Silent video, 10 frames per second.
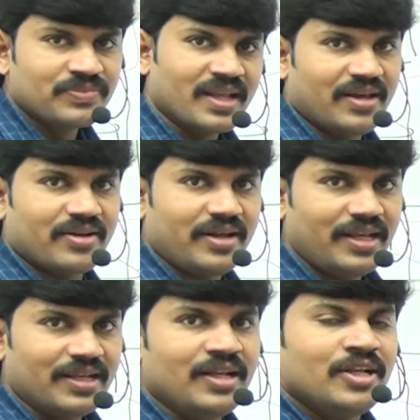Are you
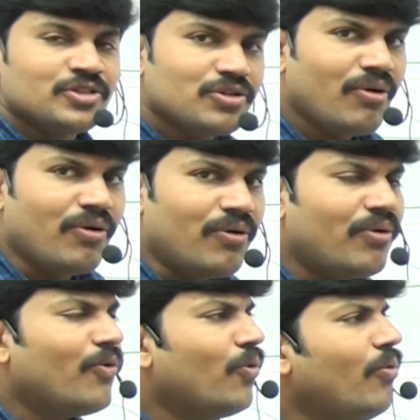getting?
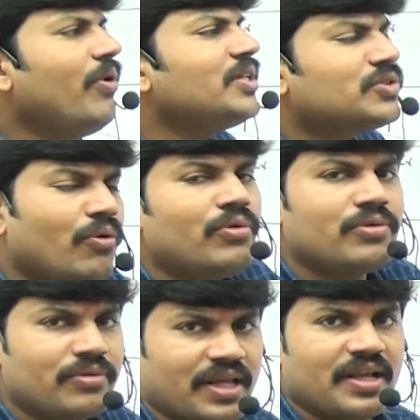So who is going
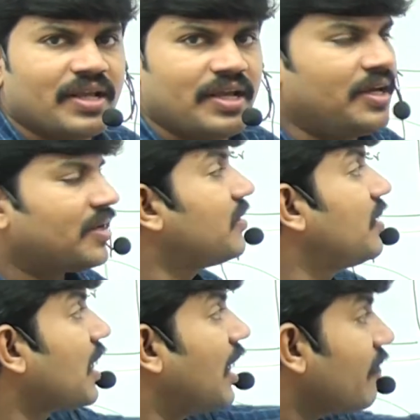to take care
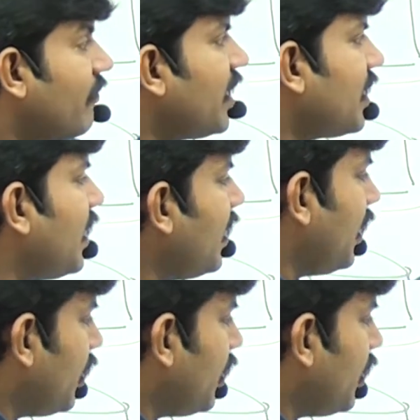converting